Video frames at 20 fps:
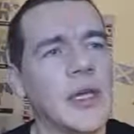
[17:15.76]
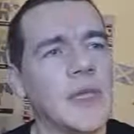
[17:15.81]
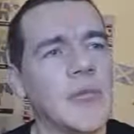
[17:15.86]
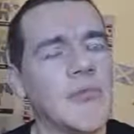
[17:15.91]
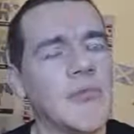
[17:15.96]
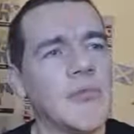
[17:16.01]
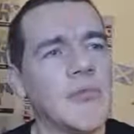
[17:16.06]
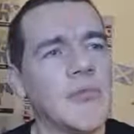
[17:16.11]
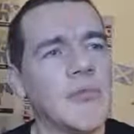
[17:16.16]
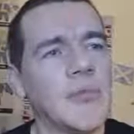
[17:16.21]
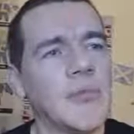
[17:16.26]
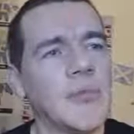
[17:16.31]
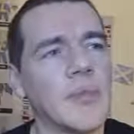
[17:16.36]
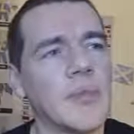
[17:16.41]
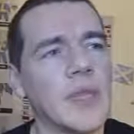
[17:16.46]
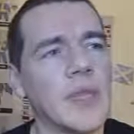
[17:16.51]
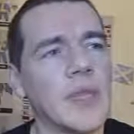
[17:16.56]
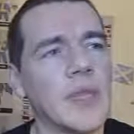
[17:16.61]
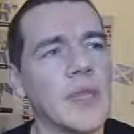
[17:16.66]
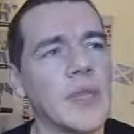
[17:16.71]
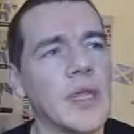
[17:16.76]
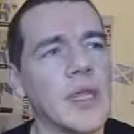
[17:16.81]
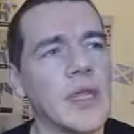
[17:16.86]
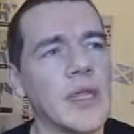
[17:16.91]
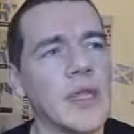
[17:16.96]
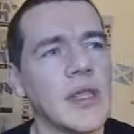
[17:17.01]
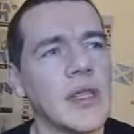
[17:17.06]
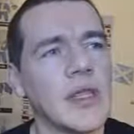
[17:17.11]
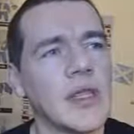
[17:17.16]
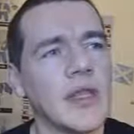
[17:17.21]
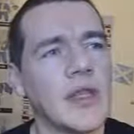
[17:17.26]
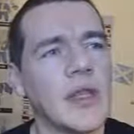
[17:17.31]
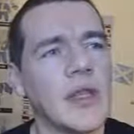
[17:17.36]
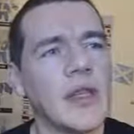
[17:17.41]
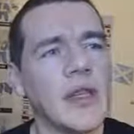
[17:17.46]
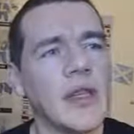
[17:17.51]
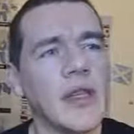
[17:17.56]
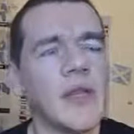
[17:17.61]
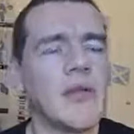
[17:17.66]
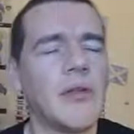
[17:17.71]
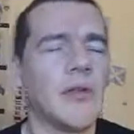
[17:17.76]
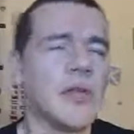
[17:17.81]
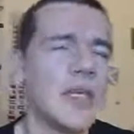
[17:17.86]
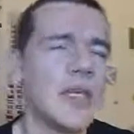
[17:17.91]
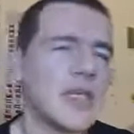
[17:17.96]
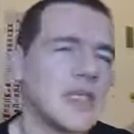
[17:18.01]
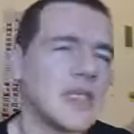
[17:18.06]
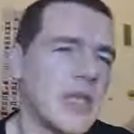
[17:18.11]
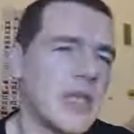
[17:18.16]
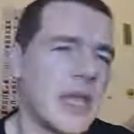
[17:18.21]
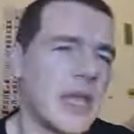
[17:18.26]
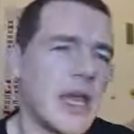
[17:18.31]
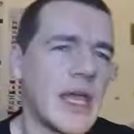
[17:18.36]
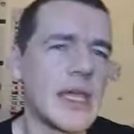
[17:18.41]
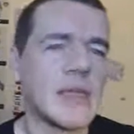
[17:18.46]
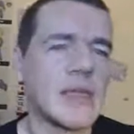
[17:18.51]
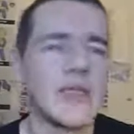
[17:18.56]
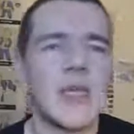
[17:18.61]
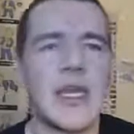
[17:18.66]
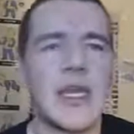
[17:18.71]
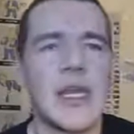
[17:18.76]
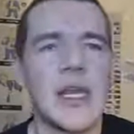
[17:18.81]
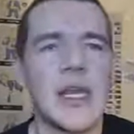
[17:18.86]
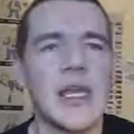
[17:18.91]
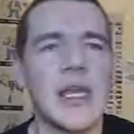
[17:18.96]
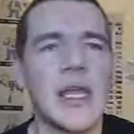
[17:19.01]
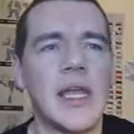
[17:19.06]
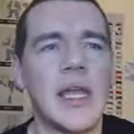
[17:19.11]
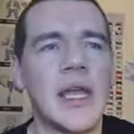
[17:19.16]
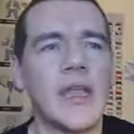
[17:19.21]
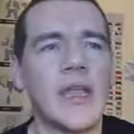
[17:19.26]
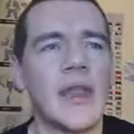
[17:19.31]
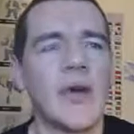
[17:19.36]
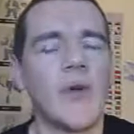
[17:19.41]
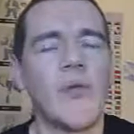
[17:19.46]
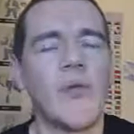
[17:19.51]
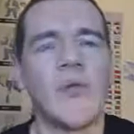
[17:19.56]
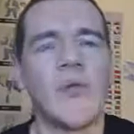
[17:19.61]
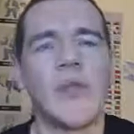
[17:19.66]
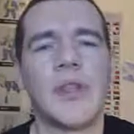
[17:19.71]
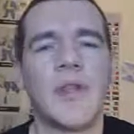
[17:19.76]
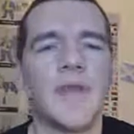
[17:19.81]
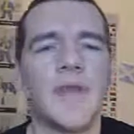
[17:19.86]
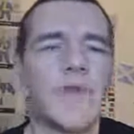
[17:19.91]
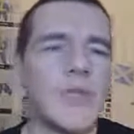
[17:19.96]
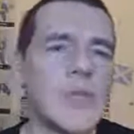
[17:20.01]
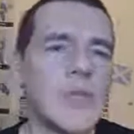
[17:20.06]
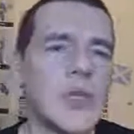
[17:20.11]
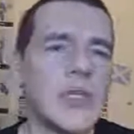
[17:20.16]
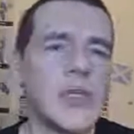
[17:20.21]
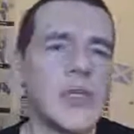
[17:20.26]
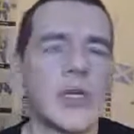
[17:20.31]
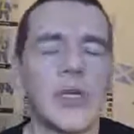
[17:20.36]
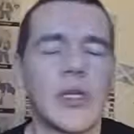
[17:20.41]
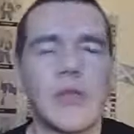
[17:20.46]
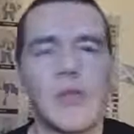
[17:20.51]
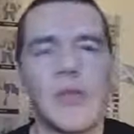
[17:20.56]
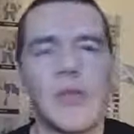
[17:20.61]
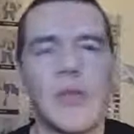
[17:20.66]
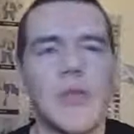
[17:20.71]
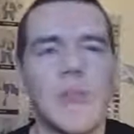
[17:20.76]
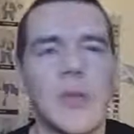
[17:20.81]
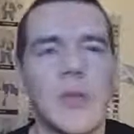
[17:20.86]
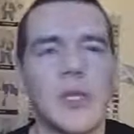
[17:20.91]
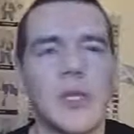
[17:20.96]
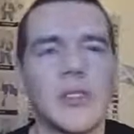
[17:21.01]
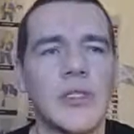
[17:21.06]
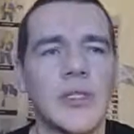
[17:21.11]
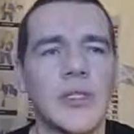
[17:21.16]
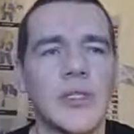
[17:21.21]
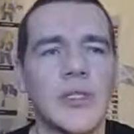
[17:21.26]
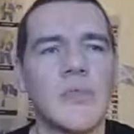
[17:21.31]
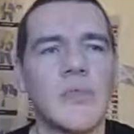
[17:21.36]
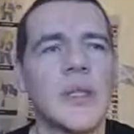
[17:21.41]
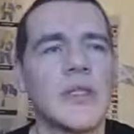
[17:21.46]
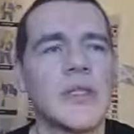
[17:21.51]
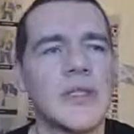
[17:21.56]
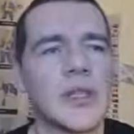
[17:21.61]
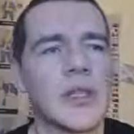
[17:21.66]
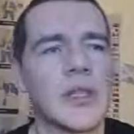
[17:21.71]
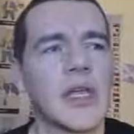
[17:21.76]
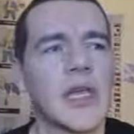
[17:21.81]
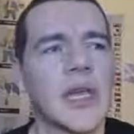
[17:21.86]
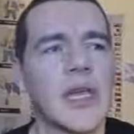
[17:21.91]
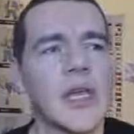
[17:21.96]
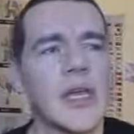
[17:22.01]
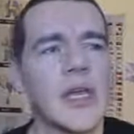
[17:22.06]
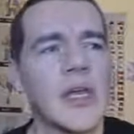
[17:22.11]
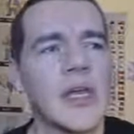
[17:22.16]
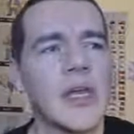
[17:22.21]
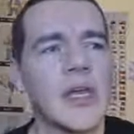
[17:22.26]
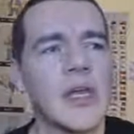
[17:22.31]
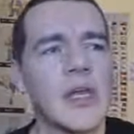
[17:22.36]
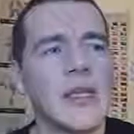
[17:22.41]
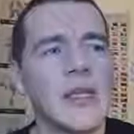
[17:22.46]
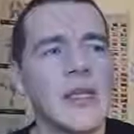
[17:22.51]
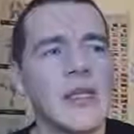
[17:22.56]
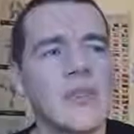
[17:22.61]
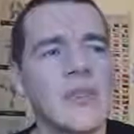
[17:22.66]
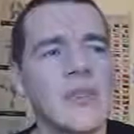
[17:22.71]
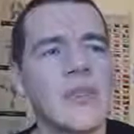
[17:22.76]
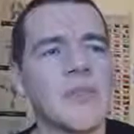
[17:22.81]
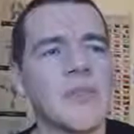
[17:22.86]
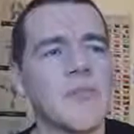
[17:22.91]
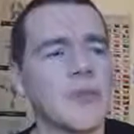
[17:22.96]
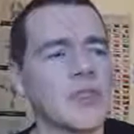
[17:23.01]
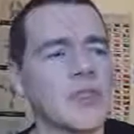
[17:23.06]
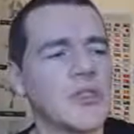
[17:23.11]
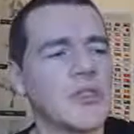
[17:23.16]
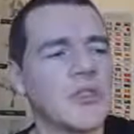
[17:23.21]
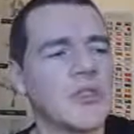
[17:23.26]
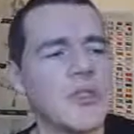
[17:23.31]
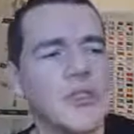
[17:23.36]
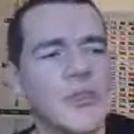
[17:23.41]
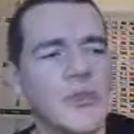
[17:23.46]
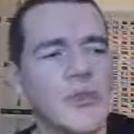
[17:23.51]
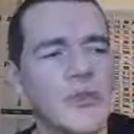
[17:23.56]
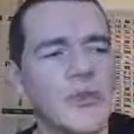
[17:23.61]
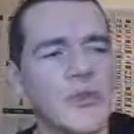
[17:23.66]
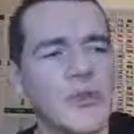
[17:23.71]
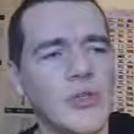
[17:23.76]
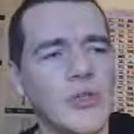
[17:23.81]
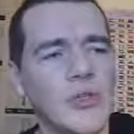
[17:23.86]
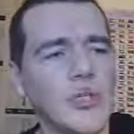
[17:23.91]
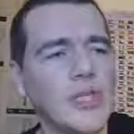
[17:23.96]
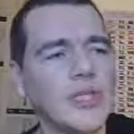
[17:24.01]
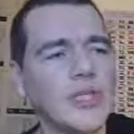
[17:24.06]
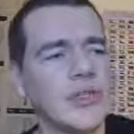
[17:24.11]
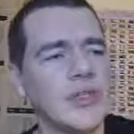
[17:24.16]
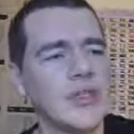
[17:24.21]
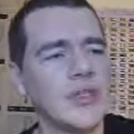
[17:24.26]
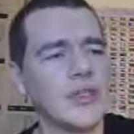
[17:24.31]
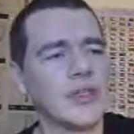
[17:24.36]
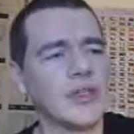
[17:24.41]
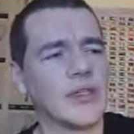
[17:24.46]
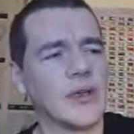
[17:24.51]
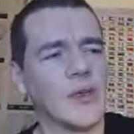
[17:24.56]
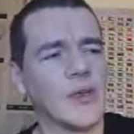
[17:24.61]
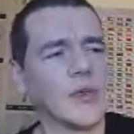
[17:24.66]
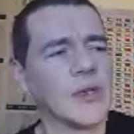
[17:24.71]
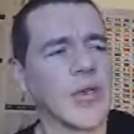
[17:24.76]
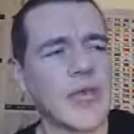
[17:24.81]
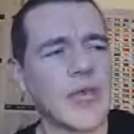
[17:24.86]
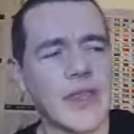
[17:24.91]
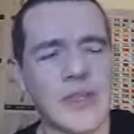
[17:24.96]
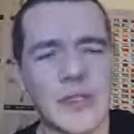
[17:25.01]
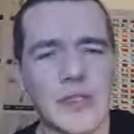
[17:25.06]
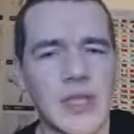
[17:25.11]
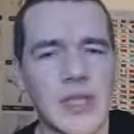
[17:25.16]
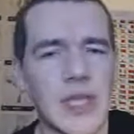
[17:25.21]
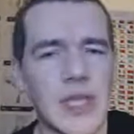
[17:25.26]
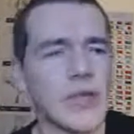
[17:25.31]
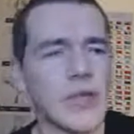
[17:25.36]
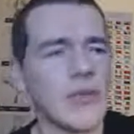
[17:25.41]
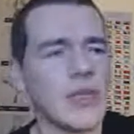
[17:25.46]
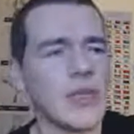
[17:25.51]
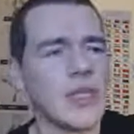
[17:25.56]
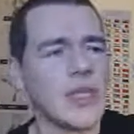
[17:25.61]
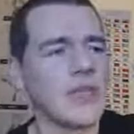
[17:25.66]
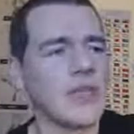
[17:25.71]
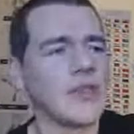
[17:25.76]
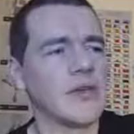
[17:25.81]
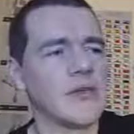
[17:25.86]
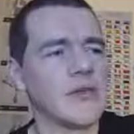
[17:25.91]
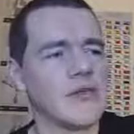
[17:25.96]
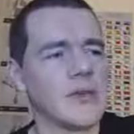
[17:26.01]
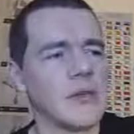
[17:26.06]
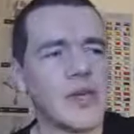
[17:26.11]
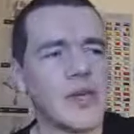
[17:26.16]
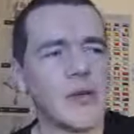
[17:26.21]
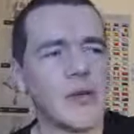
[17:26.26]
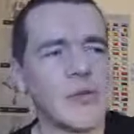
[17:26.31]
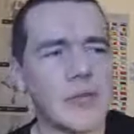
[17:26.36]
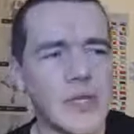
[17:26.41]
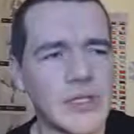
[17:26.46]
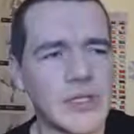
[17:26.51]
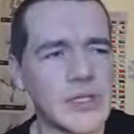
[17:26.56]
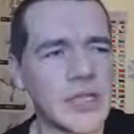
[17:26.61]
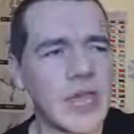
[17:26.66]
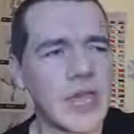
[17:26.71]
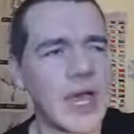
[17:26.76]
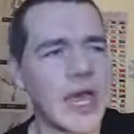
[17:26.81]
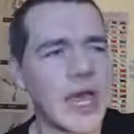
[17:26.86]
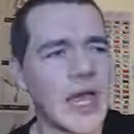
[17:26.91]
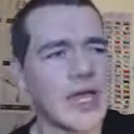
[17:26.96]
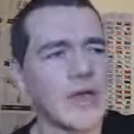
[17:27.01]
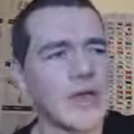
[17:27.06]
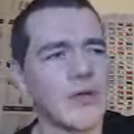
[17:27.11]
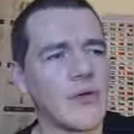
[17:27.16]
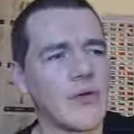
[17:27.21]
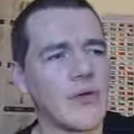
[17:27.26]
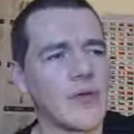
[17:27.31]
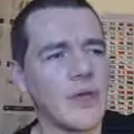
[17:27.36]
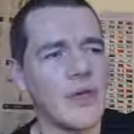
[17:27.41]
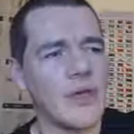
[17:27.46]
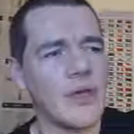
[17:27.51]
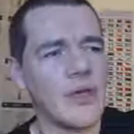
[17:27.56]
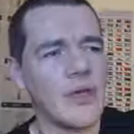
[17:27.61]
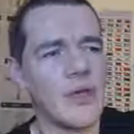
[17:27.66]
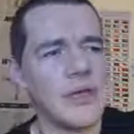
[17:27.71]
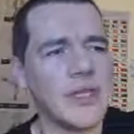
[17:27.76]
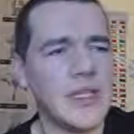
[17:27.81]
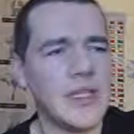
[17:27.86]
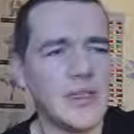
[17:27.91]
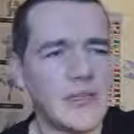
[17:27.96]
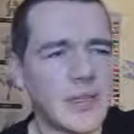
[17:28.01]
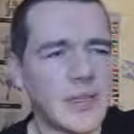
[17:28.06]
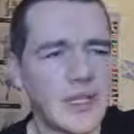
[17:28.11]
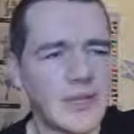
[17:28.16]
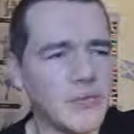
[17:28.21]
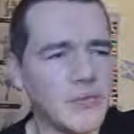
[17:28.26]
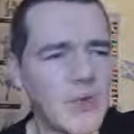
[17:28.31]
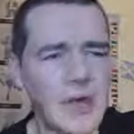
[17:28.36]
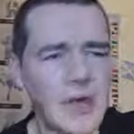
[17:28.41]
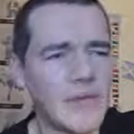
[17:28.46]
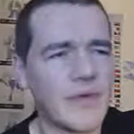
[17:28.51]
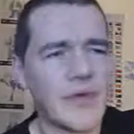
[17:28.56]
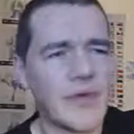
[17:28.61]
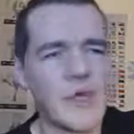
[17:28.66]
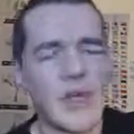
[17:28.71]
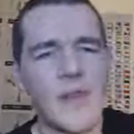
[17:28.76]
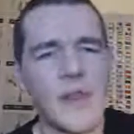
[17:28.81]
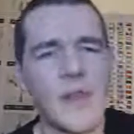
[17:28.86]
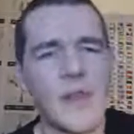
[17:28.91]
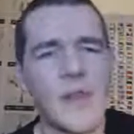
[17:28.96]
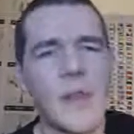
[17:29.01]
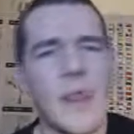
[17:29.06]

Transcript: Um, the, the, the little Easter eggs here and there, that all the different ways you can do the mission. It's basically, there's this mission to do. You need to go and get this thing, or you need to go and kill this guy, or you need to, uh, whatever.